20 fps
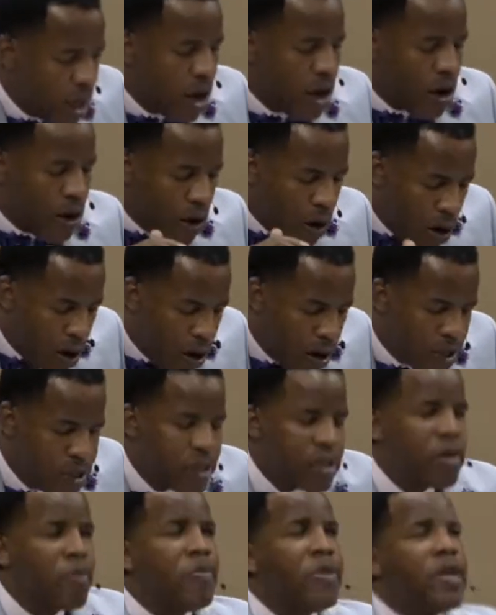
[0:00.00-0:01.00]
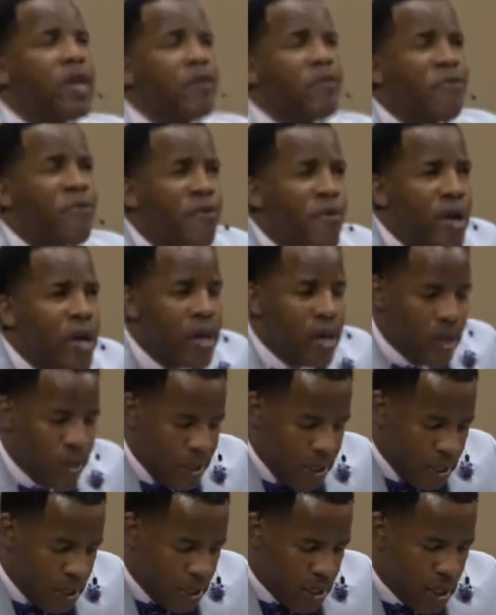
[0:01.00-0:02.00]
a cause to be
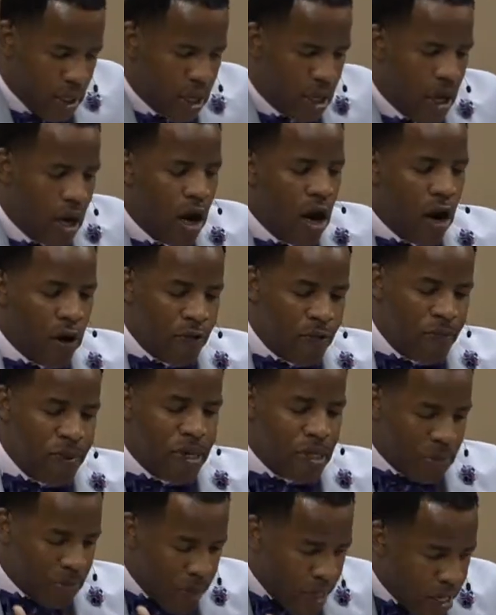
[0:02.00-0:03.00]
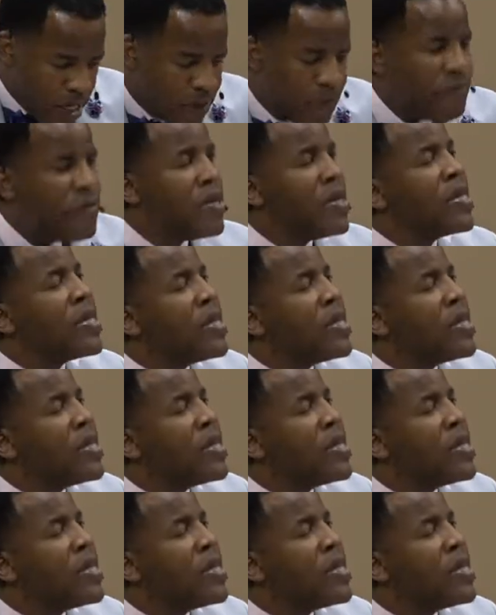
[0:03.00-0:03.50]
afraid of being made feel